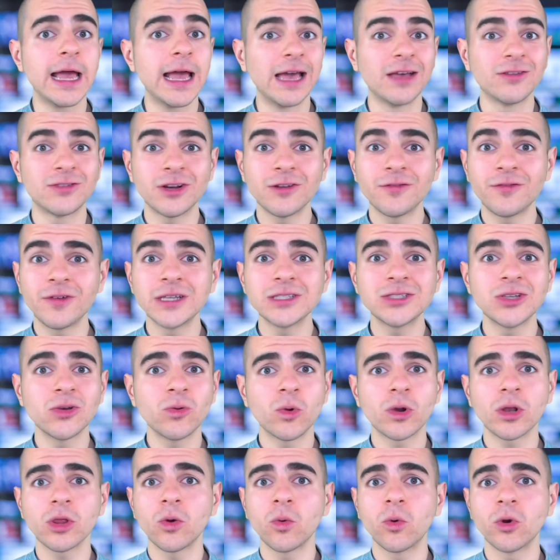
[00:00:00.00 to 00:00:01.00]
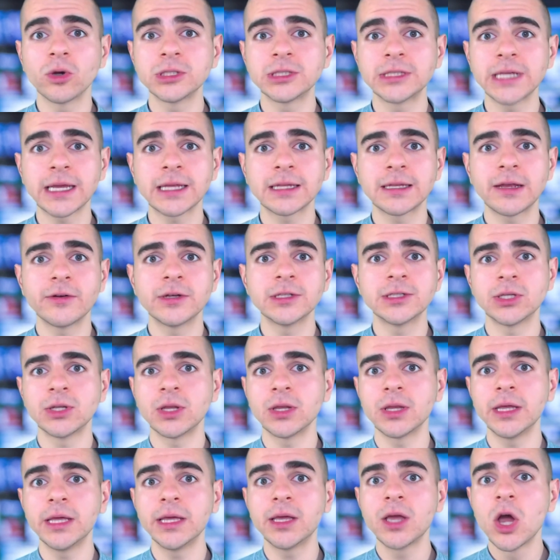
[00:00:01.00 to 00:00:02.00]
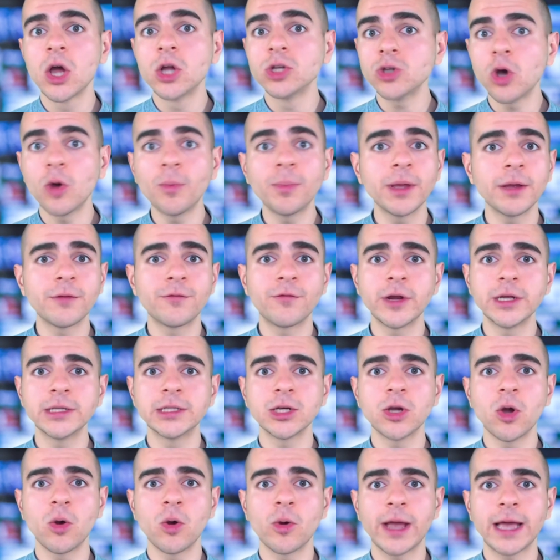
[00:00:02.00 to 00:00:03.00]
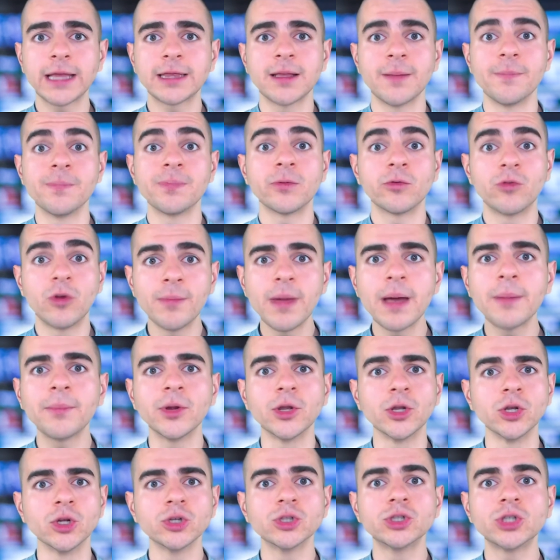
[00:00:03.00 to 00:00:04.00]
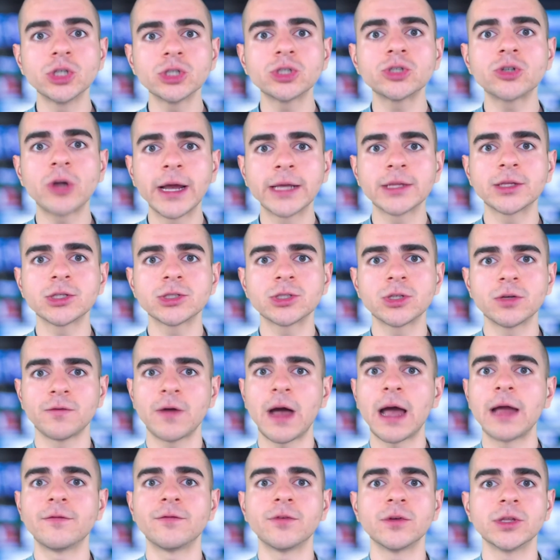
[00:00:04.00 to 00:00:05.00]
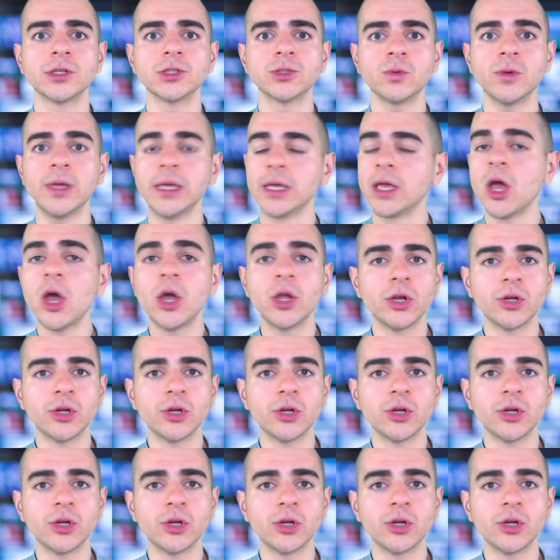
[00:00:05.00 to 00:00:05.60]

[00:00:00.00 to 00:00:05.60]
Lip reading: If they're facing one of the worst secondaries in the league, don't be afraid to go get them. Remember, you're just trying to survive for this week.